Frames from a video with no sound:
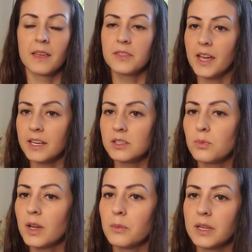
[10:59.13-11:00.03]
That is
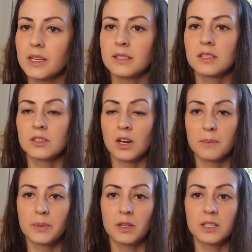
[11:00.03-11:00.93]
what we need to
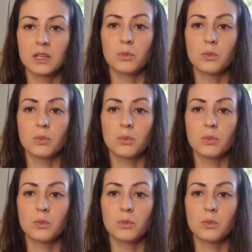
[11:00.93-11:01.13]
start building